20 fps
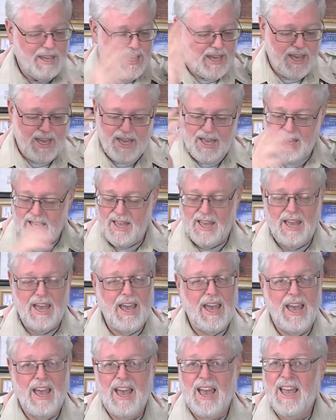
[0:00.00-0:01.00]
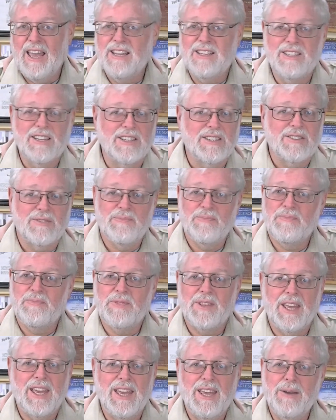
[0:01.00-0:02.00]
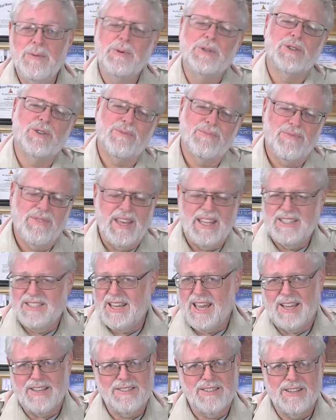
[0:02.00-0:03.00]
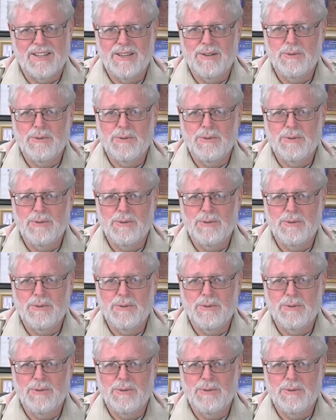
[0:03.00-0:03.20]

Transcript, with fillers: uh, I, I, just, it was fantastic.